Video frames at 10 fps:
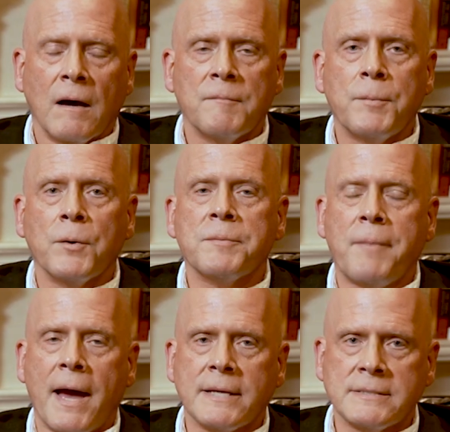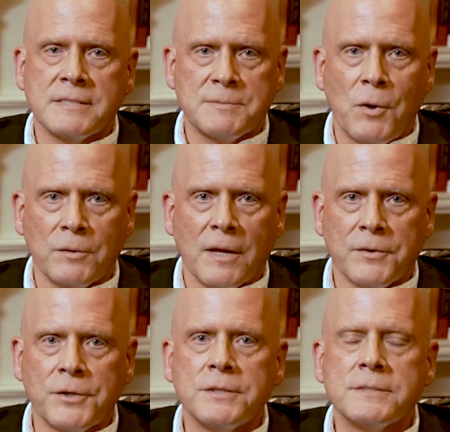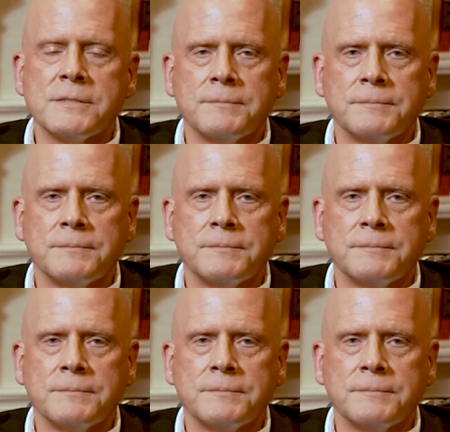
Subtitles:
of both bags and small leather goods.